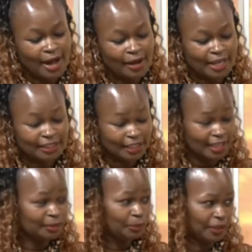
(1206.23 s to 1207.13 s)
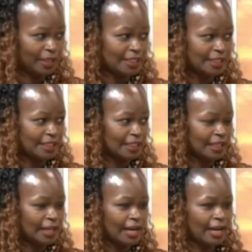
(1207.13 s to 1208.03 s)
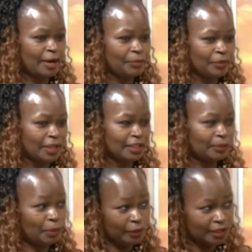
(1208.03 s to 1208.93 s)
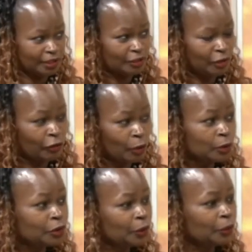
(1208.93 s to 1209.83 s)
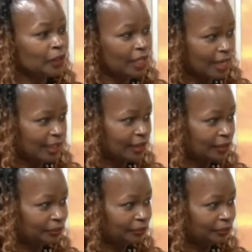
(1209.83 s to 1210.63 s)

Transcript: uh, as an aspirant, yes. I'm in the process of also learning.